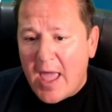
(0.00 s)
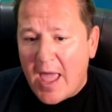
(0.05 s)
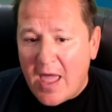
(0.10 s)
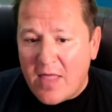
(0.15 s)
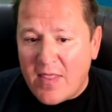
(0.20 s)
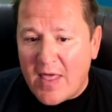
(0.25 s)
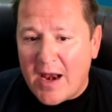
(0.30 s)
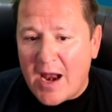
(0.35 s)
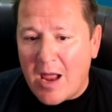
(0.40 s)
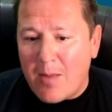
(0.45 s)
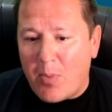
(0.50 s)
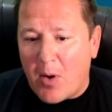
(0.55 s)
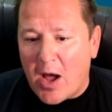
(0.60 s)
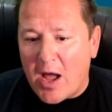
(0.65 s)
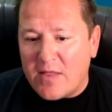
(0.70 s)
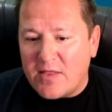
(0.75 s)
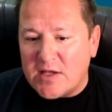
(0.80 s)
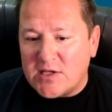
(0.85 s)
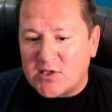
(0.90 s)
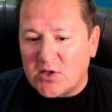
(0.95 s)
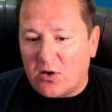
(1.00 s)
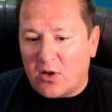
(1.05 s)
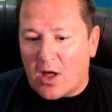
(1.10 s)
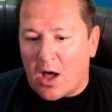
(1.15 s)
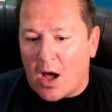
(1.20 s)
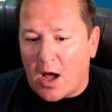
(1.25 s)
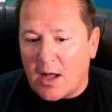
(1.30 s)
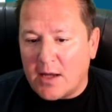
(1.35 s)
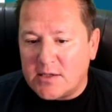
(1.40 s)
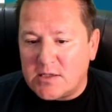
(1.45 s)
And then I buy these little
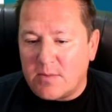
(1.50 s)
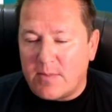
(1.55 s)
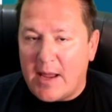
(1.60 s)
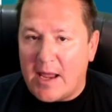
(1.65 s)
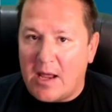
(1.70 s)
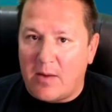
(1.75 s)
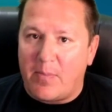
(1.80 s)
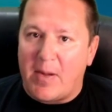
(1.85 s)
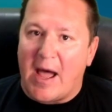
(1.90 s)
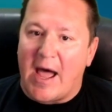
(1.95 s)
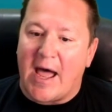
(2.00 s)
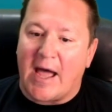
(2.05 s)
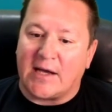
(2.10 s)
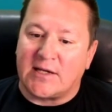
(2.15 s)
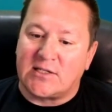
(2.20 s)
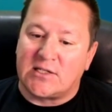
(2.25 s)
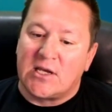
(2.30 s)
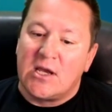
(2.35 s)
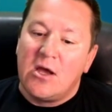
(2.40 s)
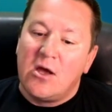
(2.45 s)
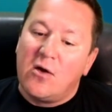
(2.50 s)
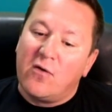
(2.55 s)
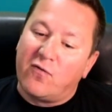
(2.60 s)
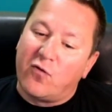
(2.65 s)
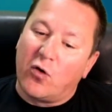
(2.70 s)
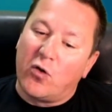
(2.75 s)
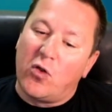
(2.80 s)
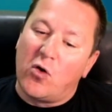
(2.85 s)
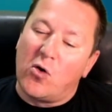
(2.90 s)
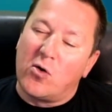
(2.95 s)
on-demand packs
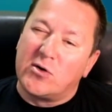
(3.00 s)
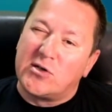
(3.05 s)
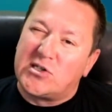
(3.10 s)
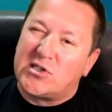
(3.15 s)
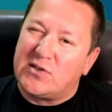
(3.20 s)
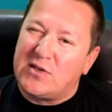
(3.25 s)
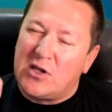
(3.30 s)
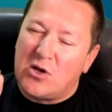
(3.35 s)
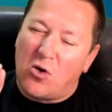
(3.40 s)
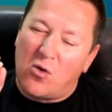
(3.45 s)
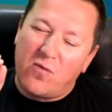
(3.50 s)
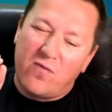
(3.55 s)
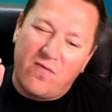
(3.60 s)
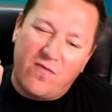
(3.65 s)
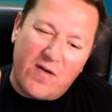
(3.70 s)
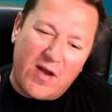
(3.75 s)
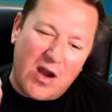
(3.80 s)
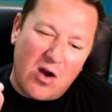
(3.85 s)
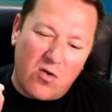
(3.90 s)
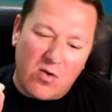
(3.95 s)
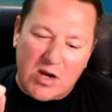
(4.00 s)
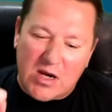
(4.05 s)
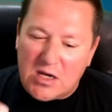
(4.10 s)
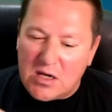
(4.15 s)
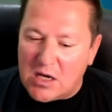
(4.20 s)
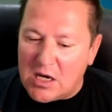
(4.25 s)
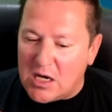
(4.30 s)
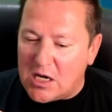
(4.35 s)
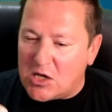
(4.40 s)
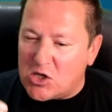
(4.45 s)
for those, very
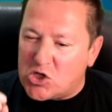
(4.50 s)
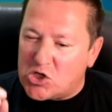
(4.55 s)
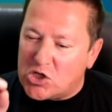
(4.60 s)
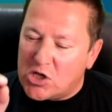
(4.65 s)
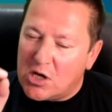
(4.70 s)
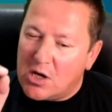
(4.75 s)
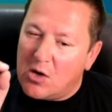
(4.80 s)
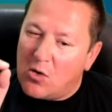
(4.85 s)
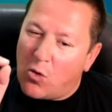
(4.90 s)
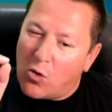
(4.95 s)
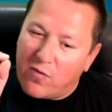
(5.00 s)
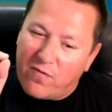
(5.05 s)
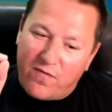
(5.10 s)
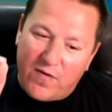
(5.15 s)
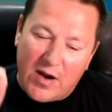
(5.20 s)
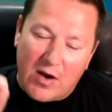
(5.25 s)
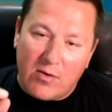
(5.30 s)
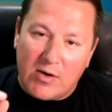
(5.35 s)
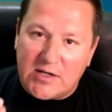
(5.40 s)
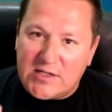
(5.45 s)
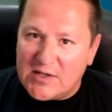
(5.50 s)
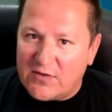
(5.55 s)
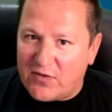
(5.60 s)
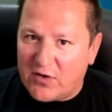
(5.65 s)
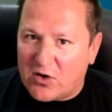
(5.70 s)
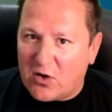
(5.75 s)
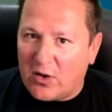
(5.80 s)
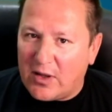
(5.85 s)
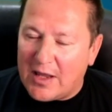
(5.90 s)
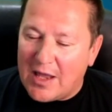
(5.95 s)
niche or very
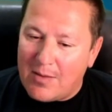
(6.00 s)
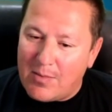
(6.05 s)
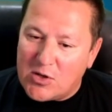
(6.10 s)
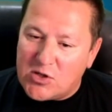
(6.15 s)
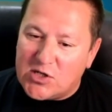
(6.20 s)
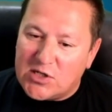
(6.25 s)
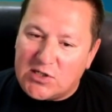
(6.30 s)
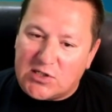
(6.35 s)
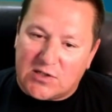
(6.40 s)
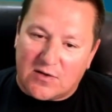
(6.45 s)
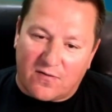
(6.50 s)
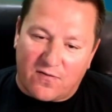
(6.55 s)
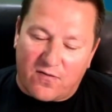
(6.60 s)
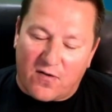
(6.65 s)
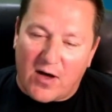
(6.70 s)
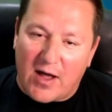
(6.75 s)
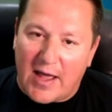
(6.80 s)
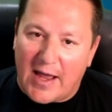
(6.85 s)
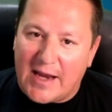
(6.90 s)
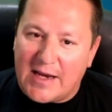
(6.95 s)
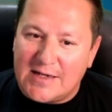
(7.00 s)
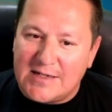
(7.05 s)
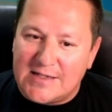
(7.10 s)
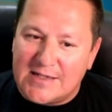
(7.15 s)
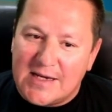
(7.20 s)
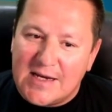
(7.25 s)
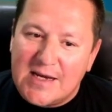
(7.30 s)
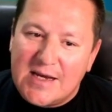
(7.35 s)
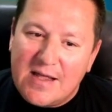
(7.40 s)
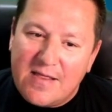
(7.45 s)
difficult images to find
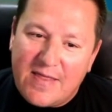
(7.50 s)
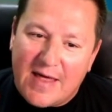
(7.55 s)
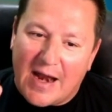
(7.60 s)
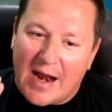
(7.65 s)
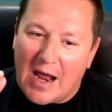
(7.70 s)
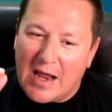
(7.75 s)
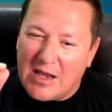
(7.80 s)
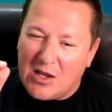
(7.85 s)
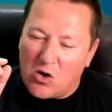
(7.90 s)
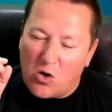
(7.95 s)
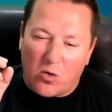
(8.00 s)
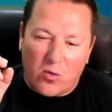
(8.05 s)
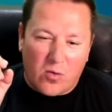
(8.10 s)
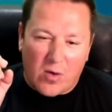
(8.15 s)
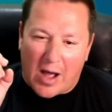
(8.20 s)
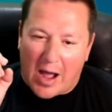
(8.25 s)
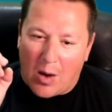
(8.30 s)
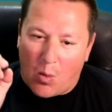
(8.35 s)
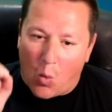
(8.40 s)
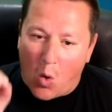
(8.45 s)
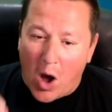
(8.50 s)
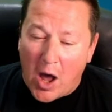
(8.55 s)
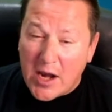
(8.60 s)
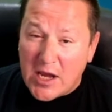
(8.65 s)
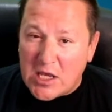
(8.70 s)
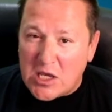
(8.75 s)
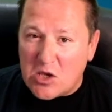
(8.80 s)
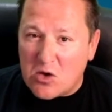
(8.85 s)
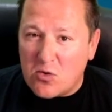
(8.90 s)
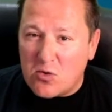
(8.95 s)
that I want
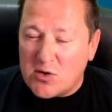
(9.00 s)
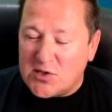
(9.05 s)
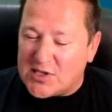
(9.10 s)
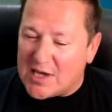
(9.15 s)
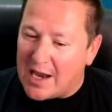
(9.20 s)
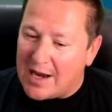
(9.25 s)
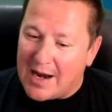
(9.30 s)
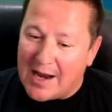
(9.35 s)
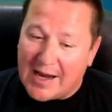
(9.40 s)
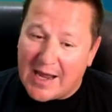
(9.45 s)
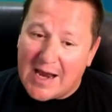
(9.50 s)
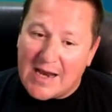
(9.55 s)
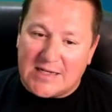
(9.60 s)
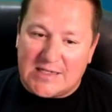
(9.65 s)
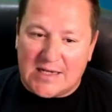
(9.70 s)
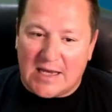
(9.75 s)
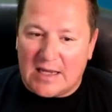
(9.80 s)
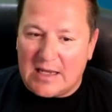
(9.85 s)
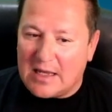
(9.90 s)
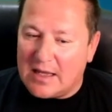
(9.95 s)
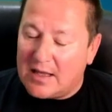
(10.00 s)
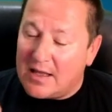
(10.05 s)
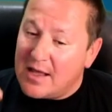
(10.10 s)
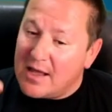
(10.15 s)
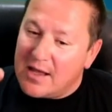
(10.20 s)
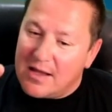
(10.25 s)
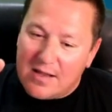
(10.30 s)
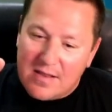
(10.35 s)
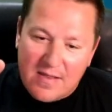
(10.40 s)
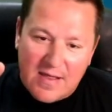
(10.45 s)
to use, and I got to tell you,
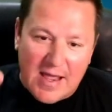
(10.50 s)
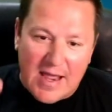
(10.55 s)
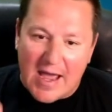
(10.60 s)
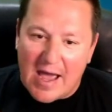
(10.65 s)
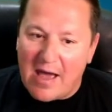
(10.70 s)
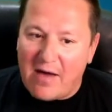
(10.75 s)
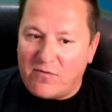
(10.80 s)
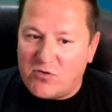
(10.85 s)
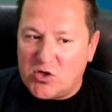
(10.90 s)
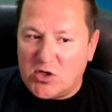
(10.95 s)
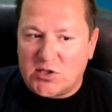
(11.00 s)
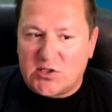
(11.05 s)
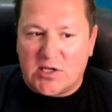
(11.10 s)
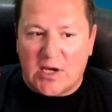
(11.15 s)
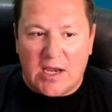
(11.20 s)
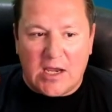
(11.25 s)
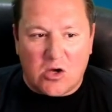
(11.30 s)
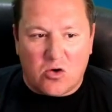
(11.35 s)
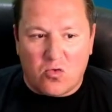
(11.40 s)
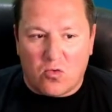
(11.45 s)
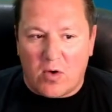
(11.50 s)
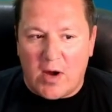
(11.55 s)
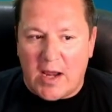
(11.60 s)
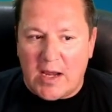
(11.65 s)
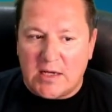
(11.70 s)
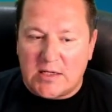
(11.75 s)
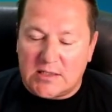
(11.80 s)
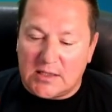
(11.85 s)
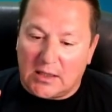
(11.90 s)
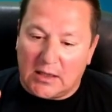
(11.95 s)
they have just a
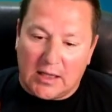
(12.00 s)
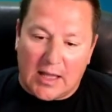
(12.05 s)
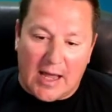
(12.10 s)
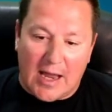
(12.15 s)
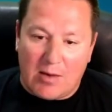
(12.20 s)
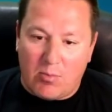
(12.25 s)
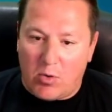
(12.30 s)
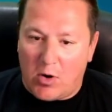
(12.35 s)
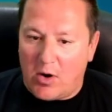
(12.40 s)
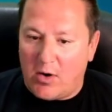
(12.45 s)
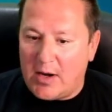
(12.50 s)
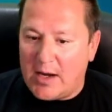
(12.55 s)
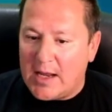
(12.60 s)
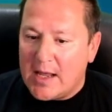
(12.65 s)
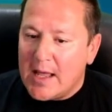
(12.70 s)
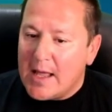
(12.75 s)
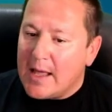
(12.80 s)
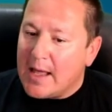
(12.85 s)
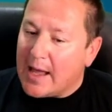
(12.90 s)
great library.